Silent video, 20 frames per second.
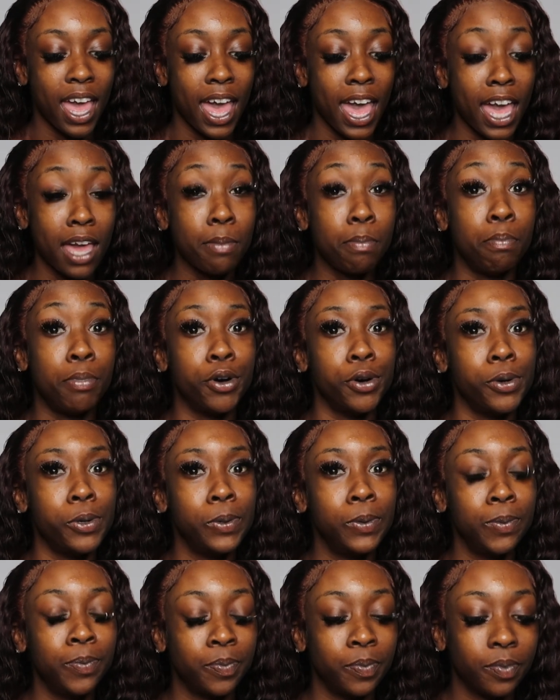hey
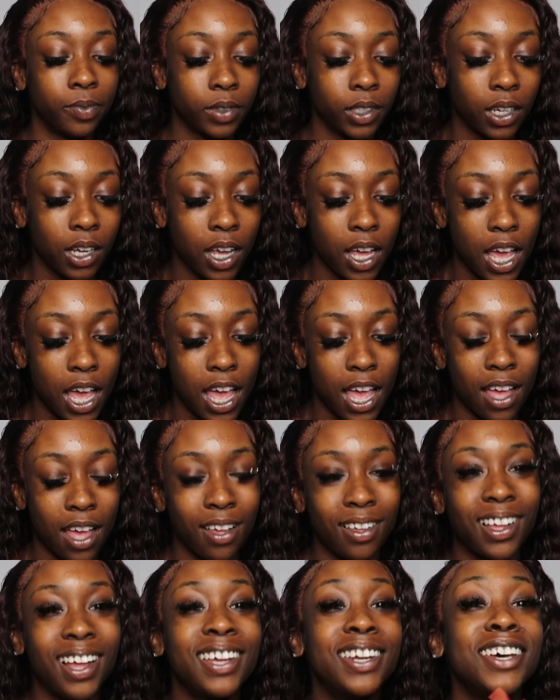boo
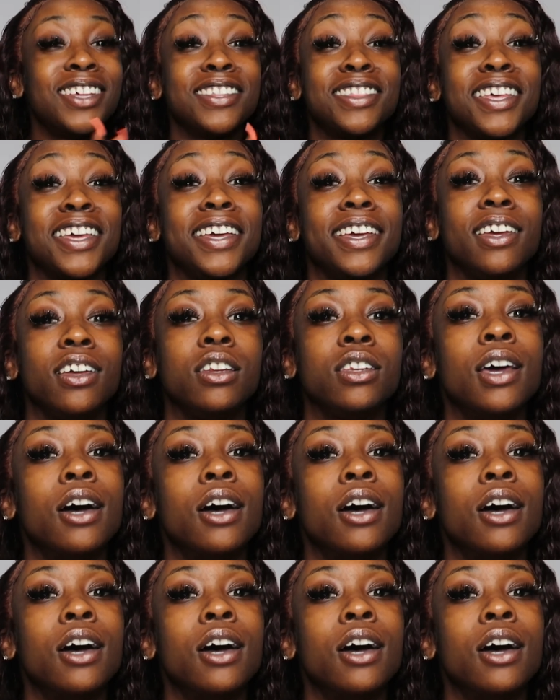another thing